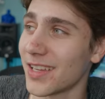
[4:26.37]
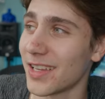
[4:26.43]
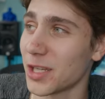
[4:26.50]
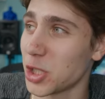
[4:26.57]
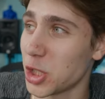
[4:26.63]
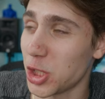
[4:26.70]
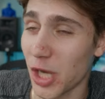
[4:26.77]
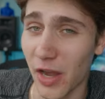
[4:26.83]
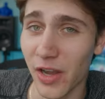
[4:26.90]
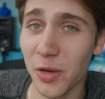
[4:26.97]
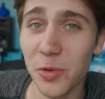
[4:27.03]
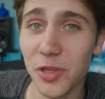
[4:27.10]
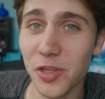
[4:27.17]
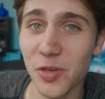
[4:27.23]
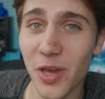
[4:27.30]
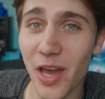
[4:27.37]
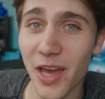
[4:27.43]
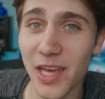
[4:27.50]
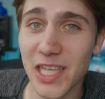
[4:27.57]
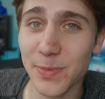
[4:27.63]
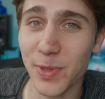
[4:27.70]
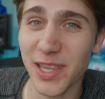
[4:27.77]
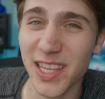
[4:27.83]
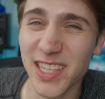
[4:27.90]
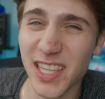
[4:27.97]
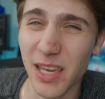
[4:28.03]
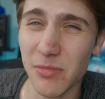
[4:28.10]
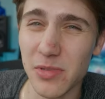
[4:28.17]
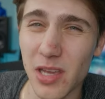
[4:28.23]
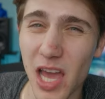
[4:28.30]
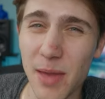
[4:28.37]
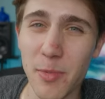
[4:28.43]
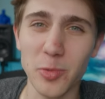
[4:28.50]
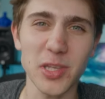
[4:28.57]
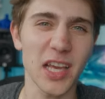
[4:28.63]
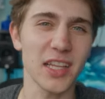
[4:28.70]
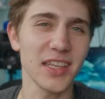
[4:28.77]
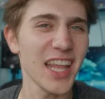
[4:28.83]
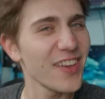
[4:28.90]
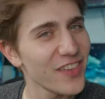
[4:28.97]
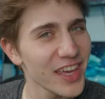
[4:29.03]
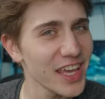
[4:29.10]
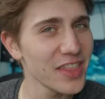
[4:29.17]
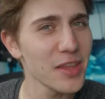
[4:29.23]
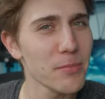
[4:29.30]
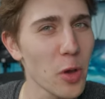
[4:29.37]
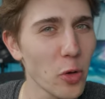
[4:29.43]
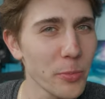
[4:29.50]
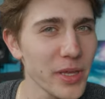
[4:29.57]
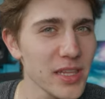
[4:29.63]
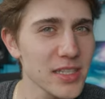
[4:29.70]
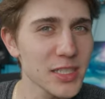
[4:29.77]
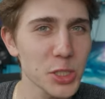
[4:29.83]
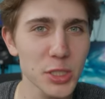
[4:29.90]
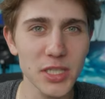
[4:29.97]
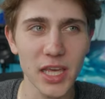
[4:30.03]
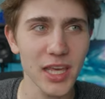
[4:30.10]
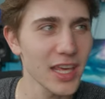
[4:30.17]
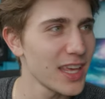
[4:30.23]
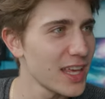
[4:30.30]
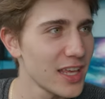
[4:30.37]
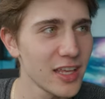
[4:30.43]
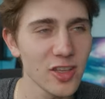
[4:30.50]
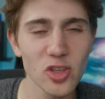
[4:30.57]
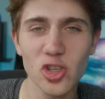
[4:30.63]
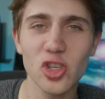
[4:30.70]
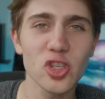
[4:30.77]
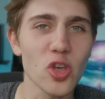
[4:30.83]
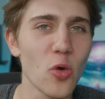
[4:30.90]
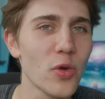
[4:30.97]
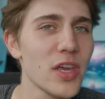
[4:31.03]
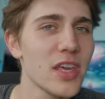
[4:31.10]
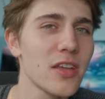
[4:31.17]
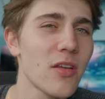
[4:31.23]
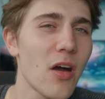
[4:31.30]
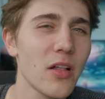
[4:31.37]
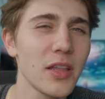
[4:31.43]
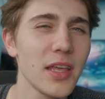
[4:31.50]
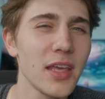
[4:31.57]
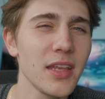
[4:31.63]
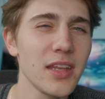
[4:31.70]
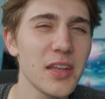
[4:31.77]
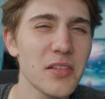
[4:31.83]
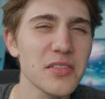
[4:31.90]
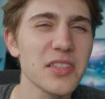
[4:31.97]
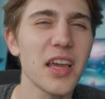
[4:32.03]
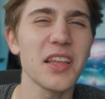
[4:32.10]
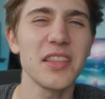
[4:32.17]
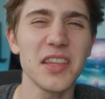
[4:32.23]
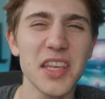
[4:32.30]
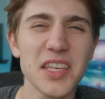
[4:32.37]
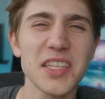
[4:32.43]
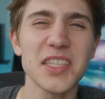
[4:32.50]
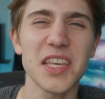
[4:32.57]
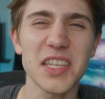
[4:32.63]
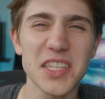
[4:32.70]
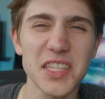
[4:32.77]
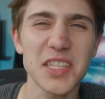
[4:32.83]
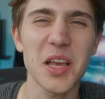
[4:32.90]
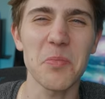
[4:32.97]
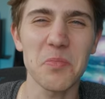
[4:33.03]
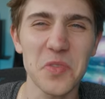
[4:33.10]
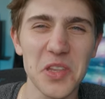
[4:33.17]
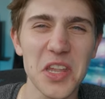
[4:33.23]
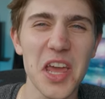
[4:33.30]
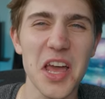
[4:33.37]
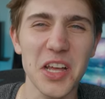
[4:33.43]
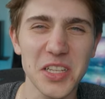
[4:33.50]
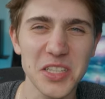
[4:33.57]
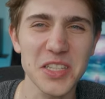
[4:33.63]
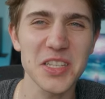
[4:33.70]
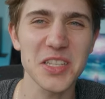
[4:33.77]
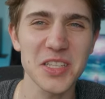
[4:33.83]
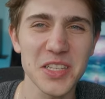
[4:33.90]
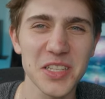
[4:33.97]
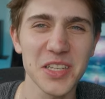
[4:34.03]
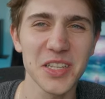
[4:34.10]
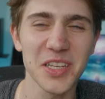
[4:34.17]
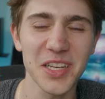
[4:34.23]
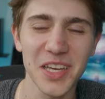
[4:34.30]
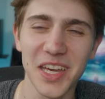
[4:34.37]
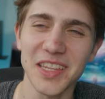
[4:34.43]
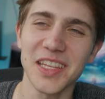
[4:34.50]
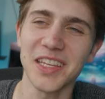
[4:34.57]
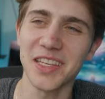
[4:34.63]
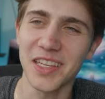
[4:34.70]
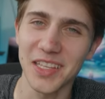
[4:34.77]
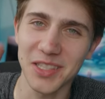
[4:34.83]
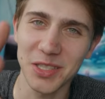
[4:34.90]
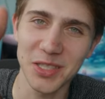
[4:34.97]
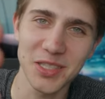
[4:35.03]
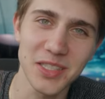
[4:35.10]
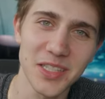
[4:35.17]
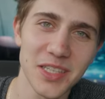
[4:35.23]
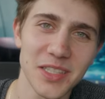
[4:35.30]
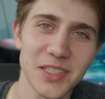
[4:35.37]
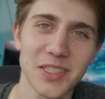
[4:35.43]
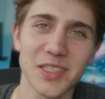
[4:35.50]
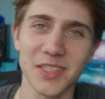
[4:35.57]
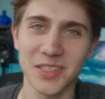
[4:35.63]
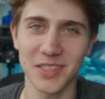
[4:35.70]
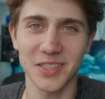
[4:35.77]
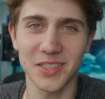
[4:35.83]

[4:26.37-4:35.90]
share it with you guys. But at the same time, I was like living in the moment and just like soaking it all in. And I was like, this is something else and then it just didn't.